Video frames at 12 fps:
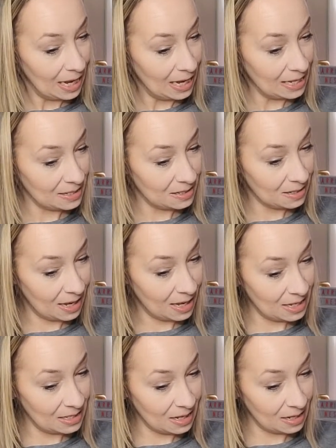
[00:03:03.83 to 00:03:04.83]
It
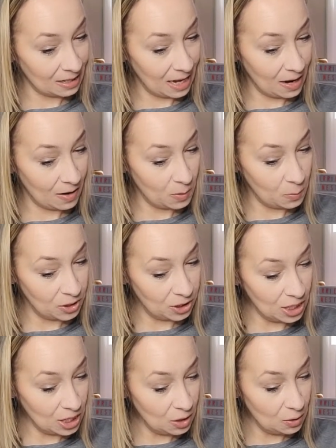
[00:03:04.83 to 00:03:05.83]
says, Carrie,
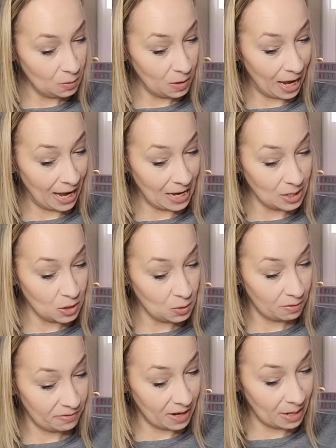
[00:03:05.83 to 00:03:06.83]
wishing you and
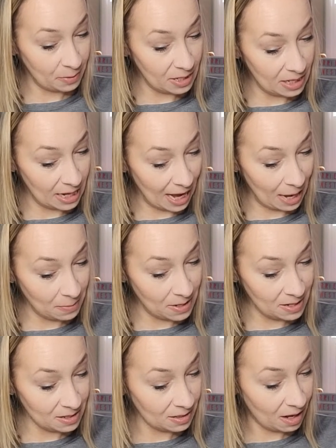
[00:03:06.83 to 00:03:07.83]
your family the
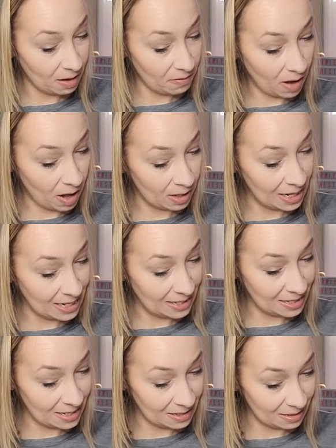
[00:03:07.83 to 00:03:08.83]
happiest of holiday
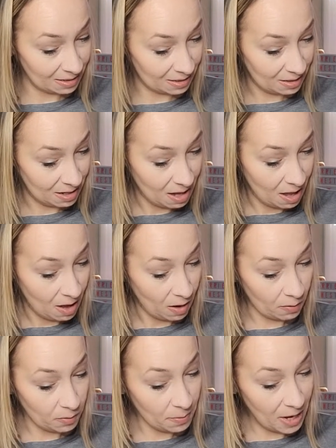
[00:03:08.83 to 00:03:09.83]
seasons.
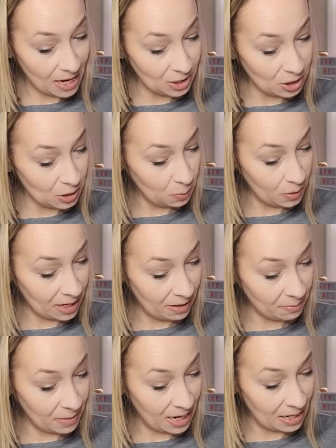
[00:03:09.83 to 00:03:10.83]
Over the past year, we have
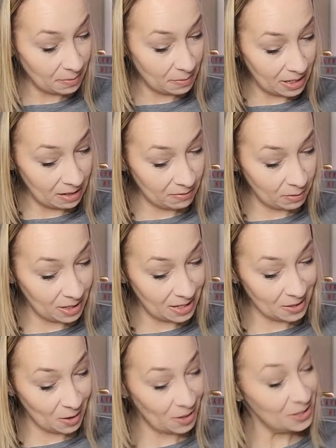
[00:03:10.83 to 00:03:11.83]
made many friends
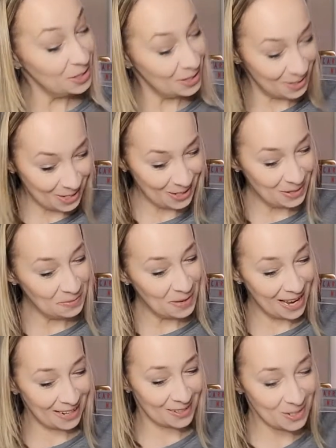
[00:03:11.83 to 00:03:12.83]
on YouTube
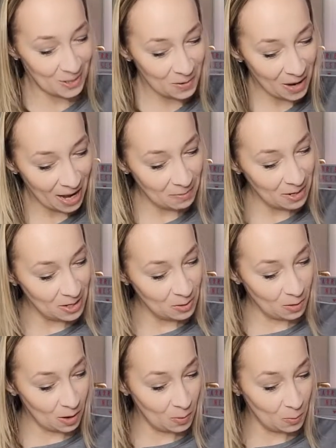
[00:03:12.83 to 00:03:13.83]
and are so happy you
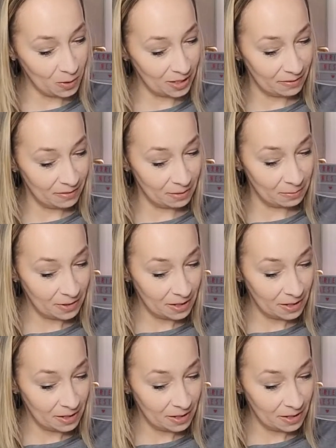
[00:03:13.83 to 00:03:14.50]
are one of them.